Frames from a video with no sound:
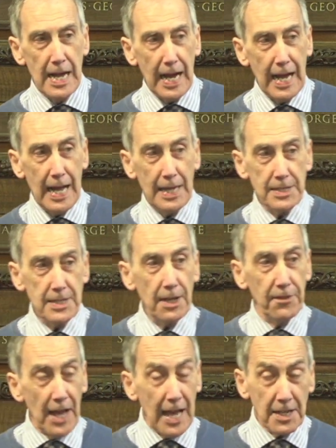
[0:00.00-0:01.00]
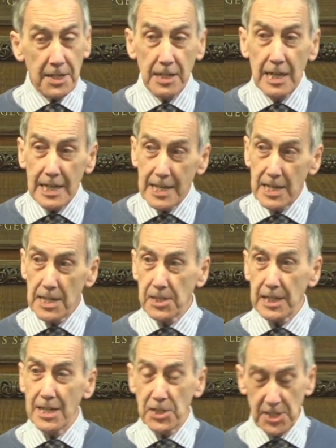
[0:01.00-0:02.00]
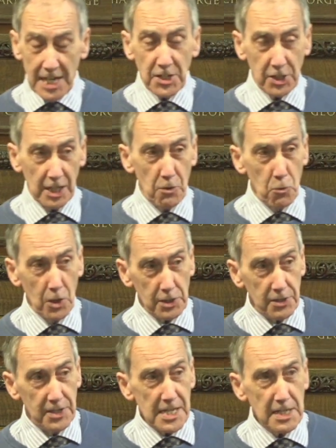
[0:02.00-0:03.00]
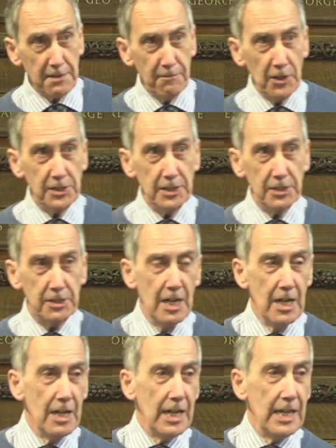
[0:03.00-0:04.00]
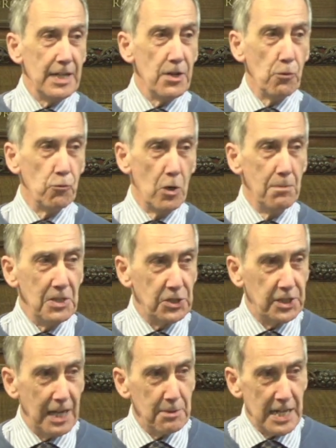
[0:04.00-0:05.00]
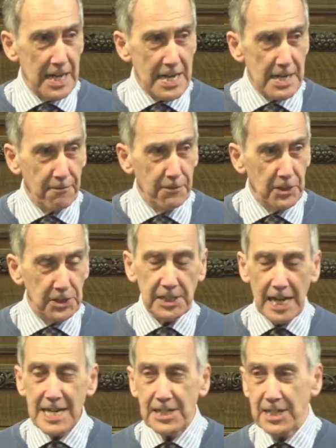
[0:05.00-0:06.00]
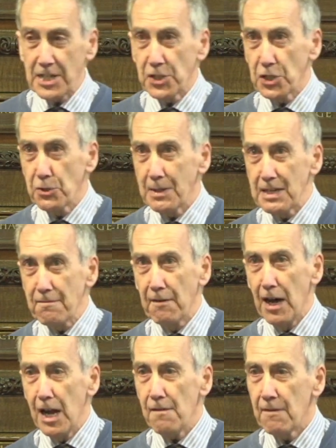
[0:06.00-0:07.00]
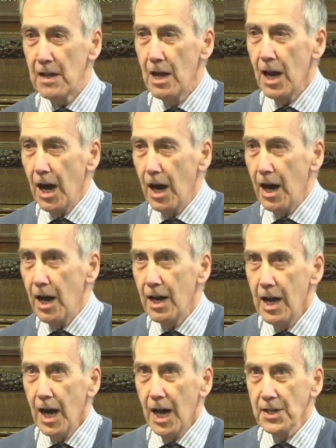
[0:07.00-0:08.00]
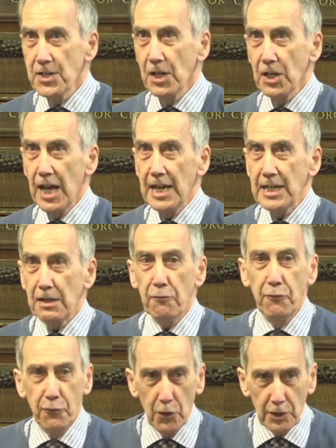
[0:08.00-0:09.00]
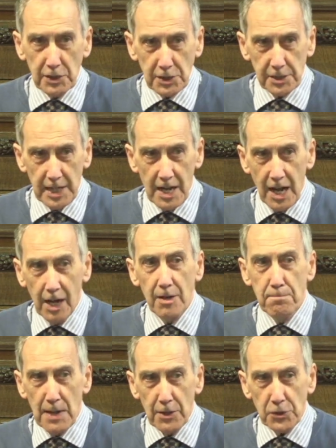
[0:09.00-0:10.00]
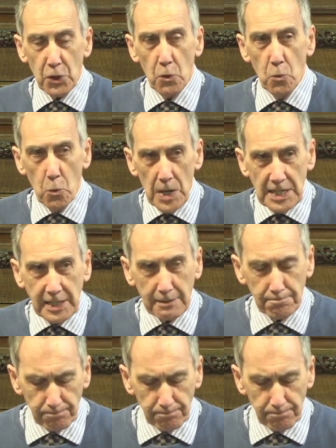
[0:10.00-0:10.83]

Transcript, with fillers: And that is essentially what these verses and Romans chapter 8, verses 18 to 25 are underlining for us. They are about waiting.